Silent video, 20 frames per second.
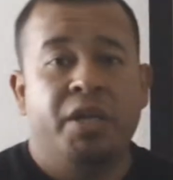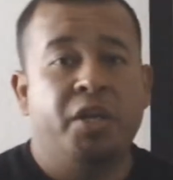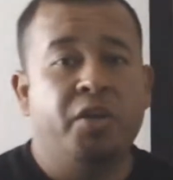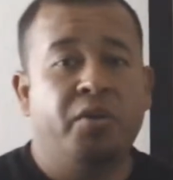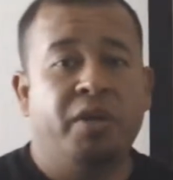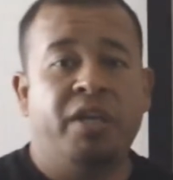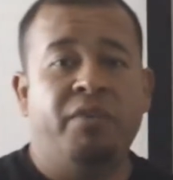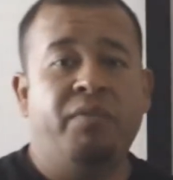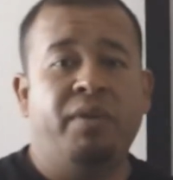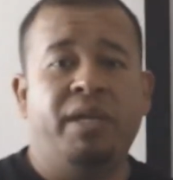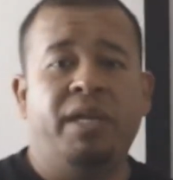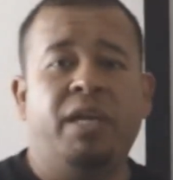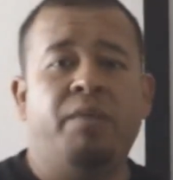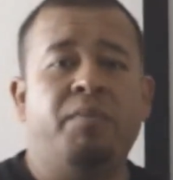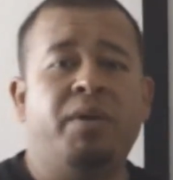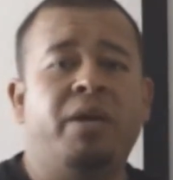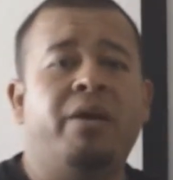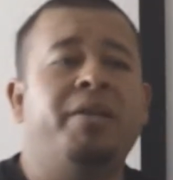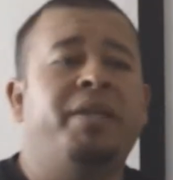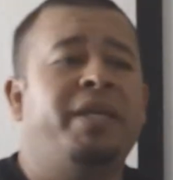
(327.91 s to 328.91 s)
You know, even
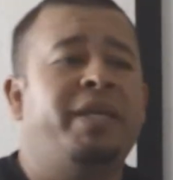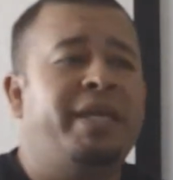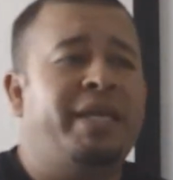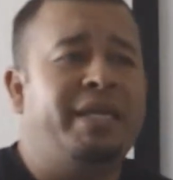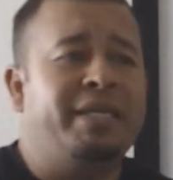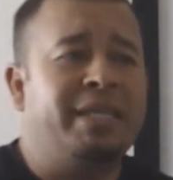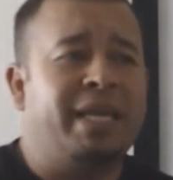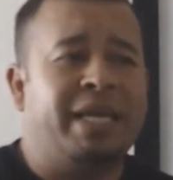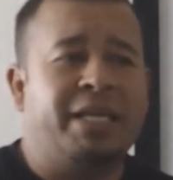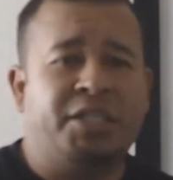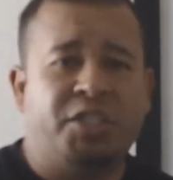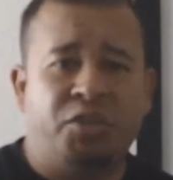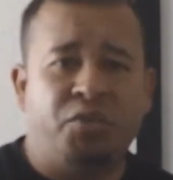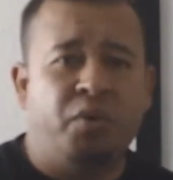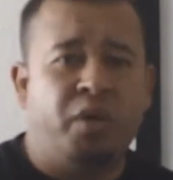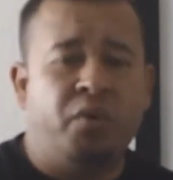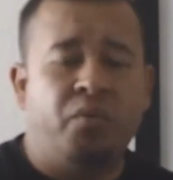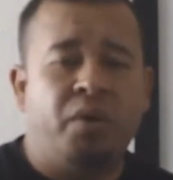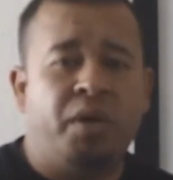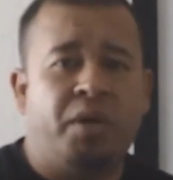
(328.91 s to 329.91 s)
him, and I think he's like
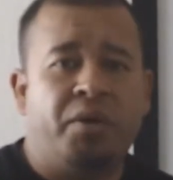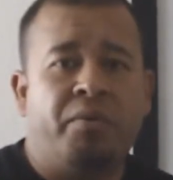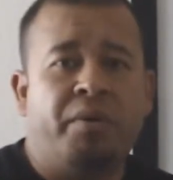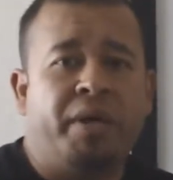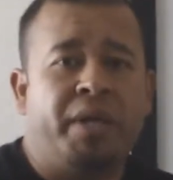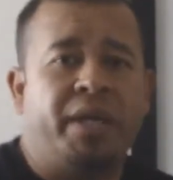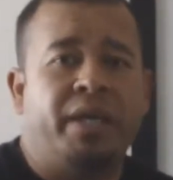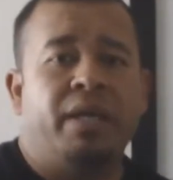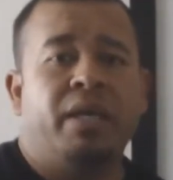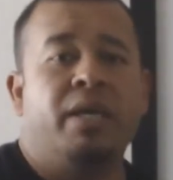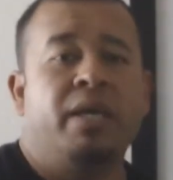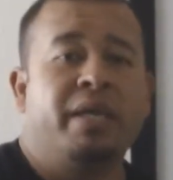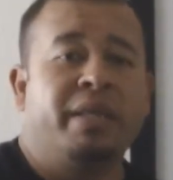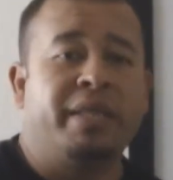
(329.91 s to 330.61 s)
2-1 already.